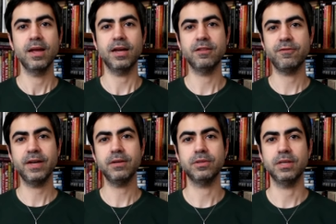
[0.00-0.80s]
And the
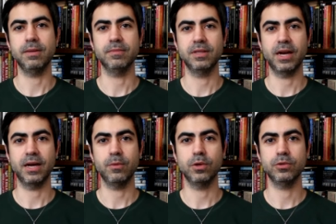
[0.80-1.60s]
final theme that
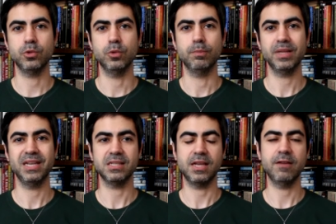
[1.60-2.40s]
I want to
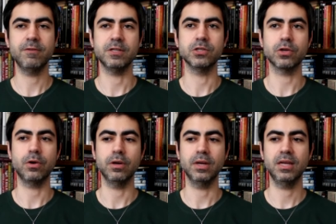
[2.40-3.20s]
place emphasis
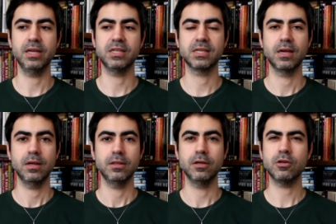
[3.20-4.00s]
on is
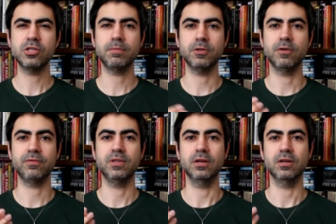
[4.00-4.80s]
the concept of
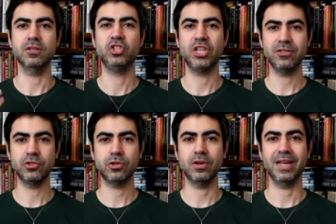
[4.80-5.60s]
the
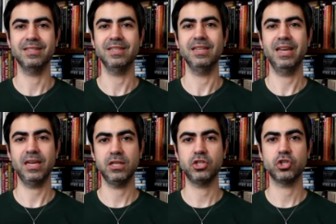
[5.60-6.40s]
gender and the
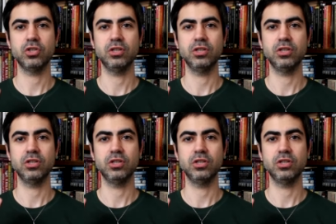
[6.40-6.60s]
age